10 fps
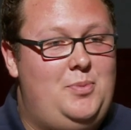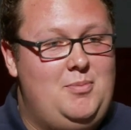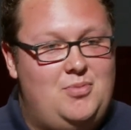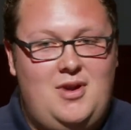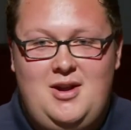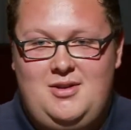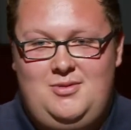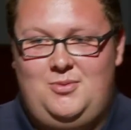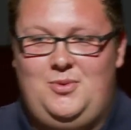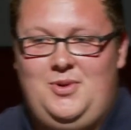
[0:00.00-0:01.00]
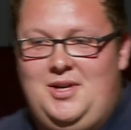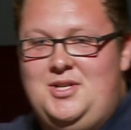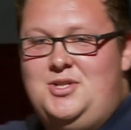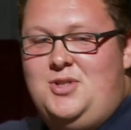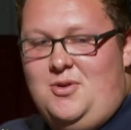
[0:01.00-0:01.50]
to open in prayer. We're going
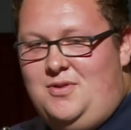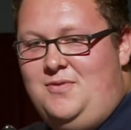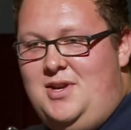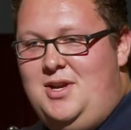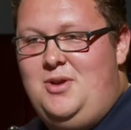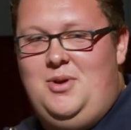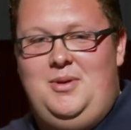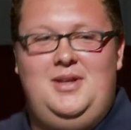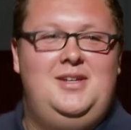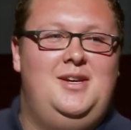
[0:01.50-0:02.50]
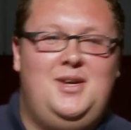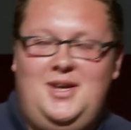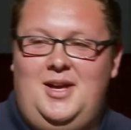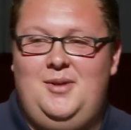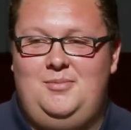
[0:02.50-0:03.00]
to start the video, and
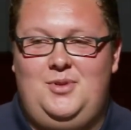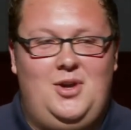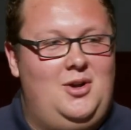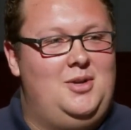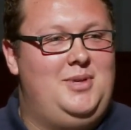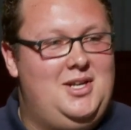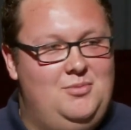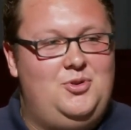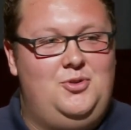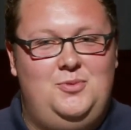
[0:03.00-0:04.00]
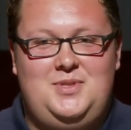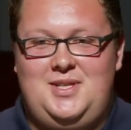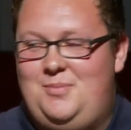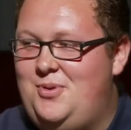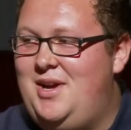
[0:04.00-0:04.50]
um, y'all going to begin in groups
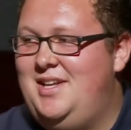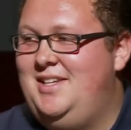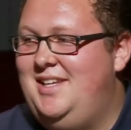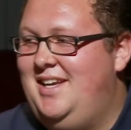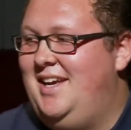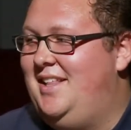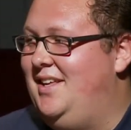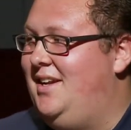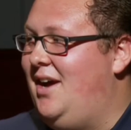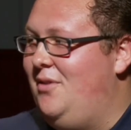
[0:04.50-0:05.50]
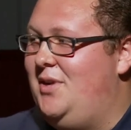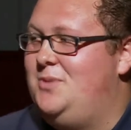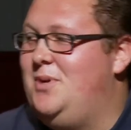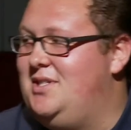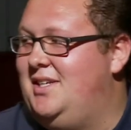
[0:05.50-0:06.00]
and praying. And then our Vice
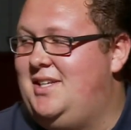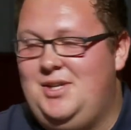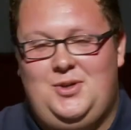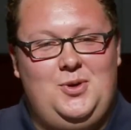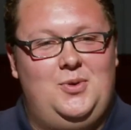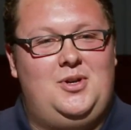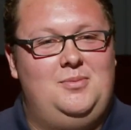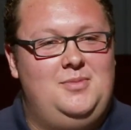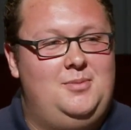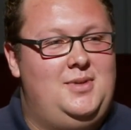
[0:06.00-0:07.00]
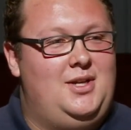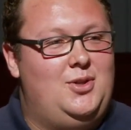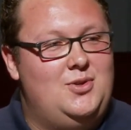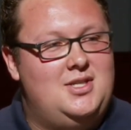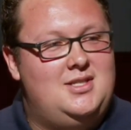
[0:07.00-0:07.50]
President, Keaton Kerr, will come up and
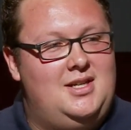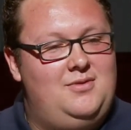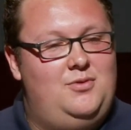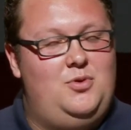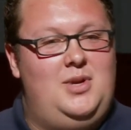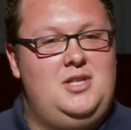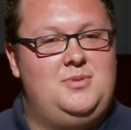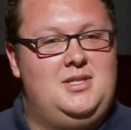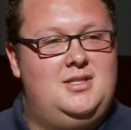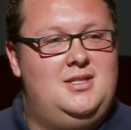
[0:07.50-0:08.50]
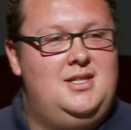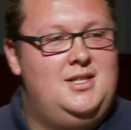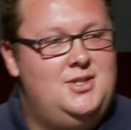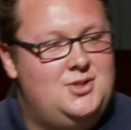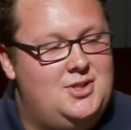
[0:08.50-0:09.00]
close and give a few announcements.
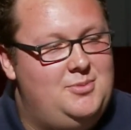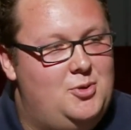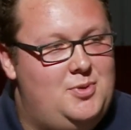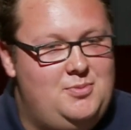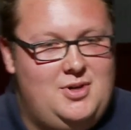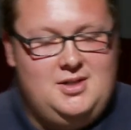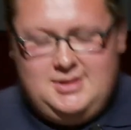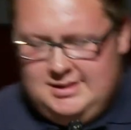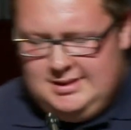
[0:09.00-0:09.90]
So let me open a prayer.